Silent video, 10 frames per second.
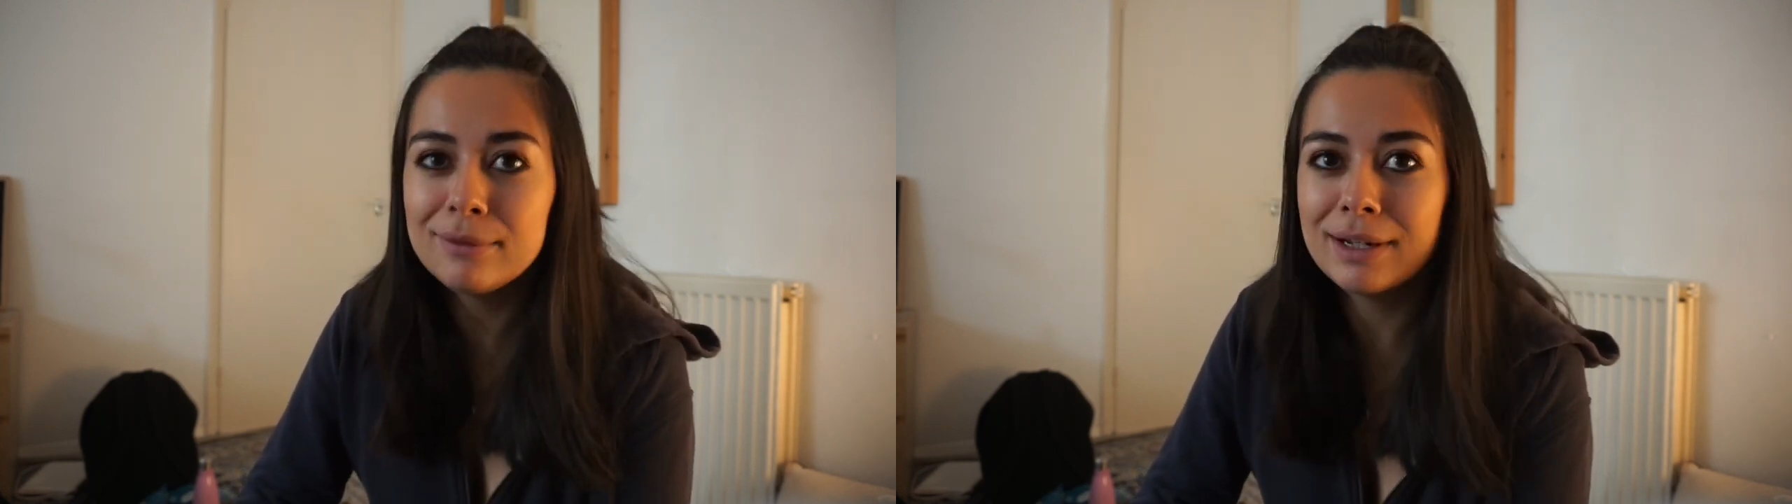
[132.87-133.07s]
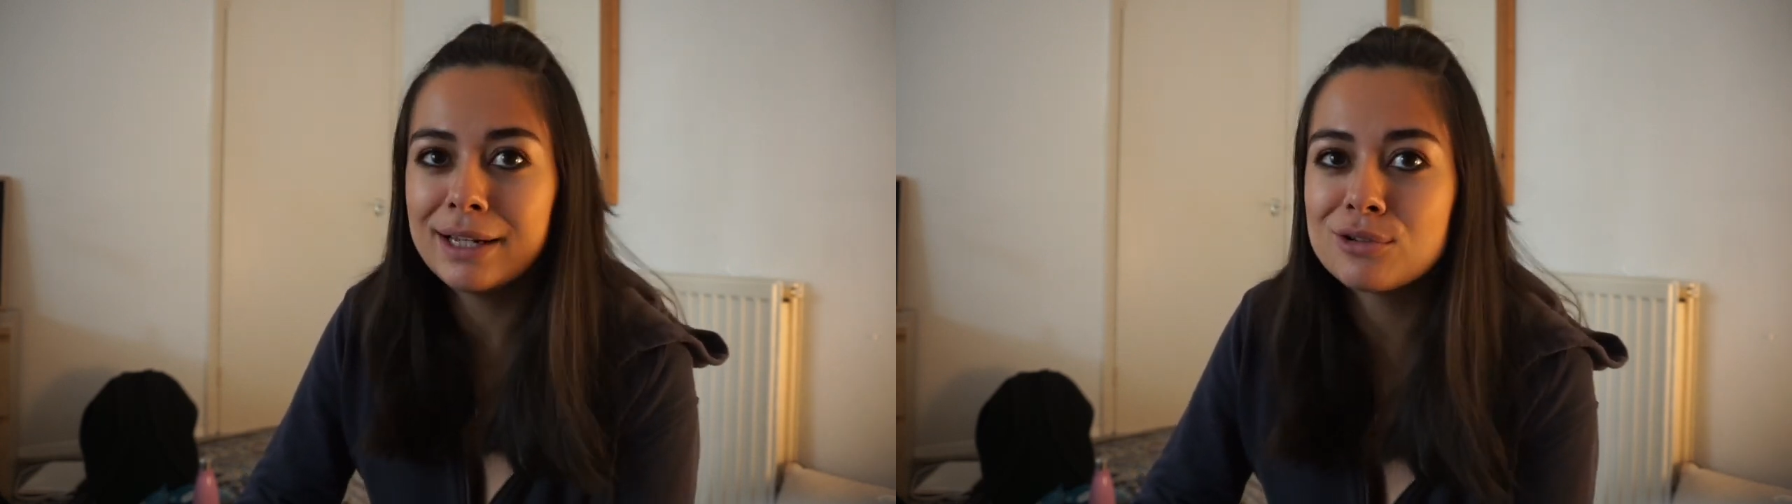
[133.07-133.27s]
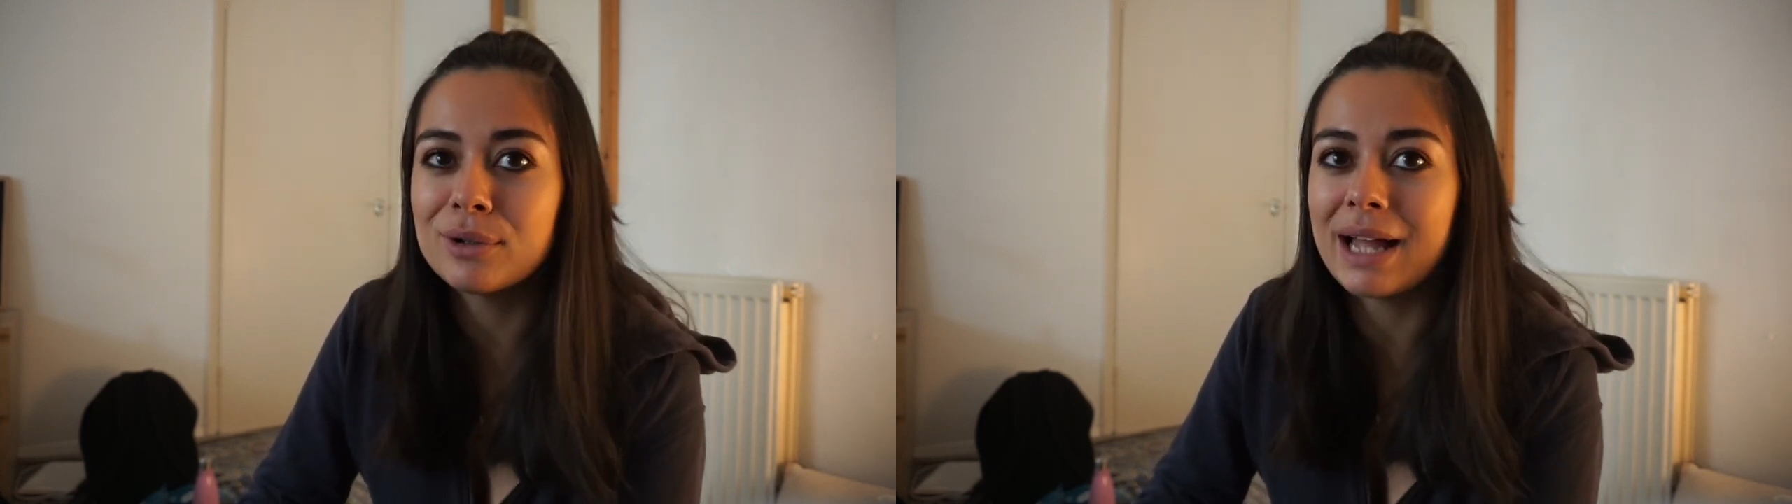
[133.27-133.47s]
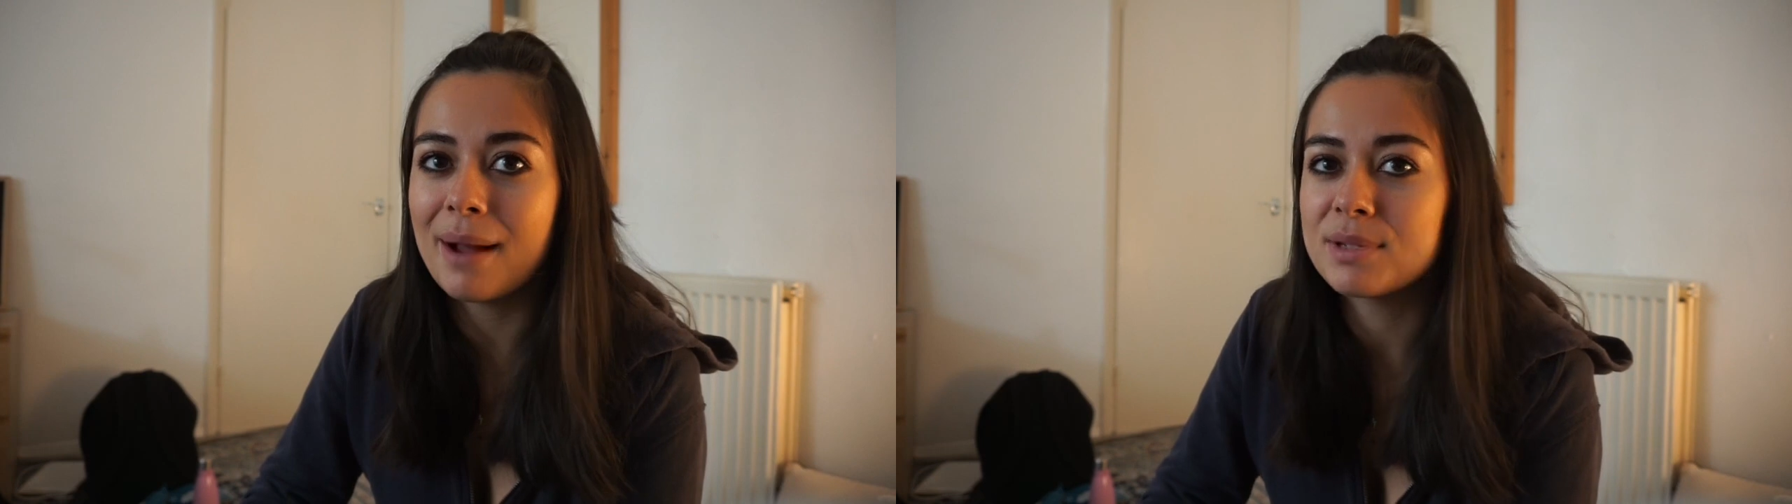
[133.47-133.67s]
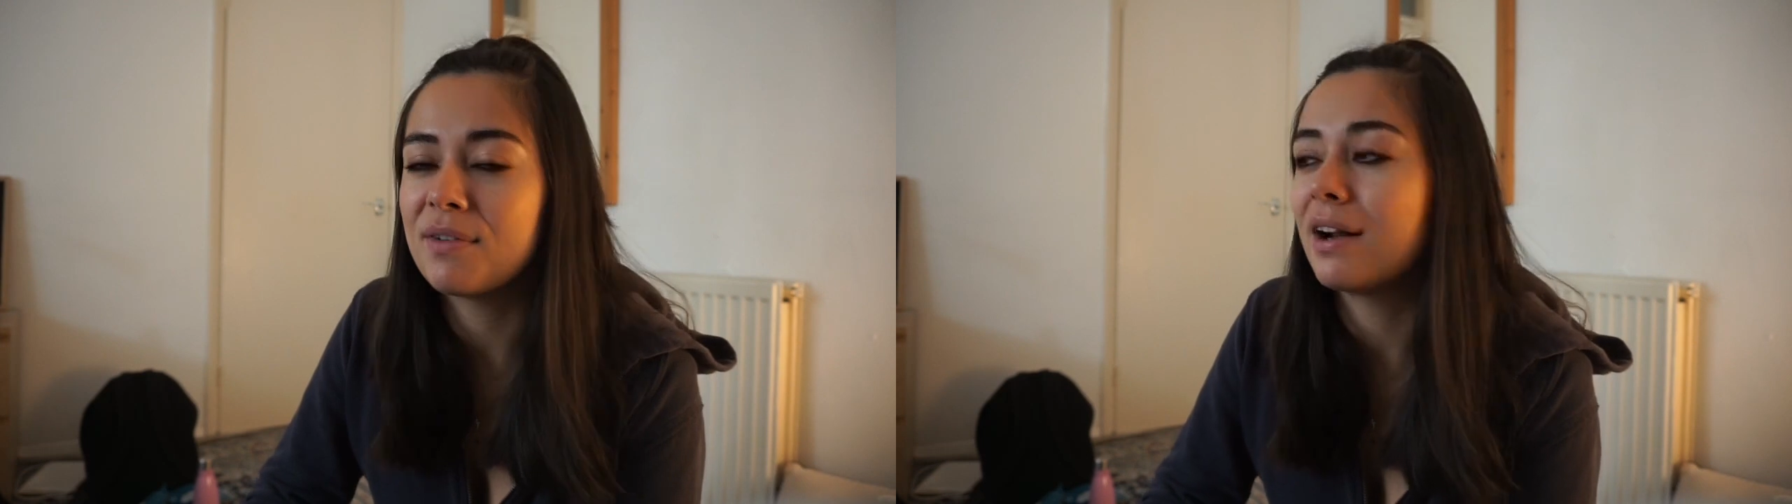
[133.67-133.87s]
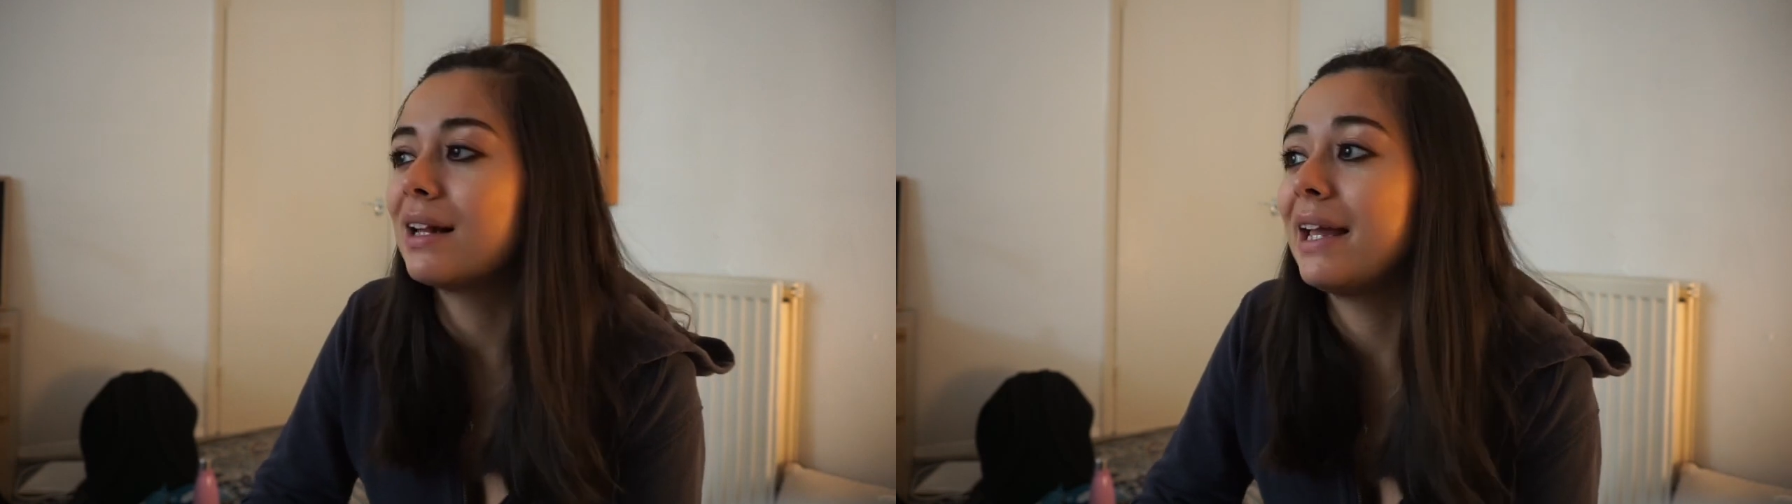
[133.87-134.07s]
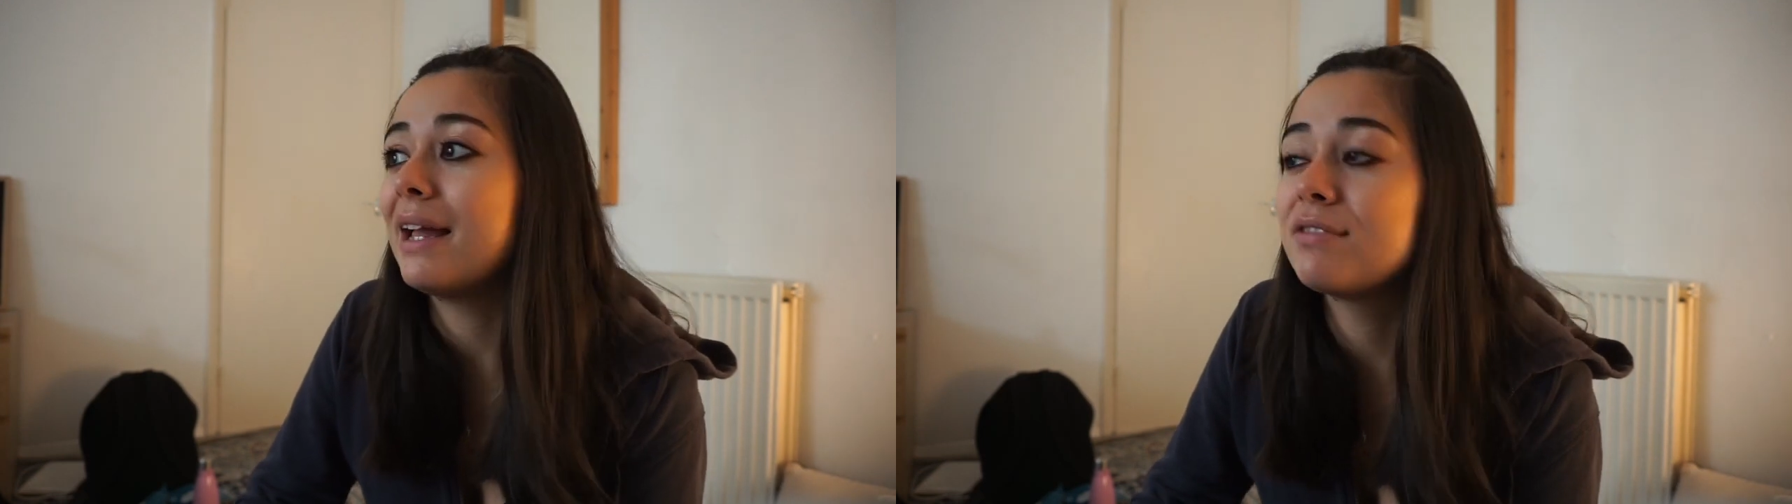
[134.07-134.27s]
really enjoyed it atmospherically.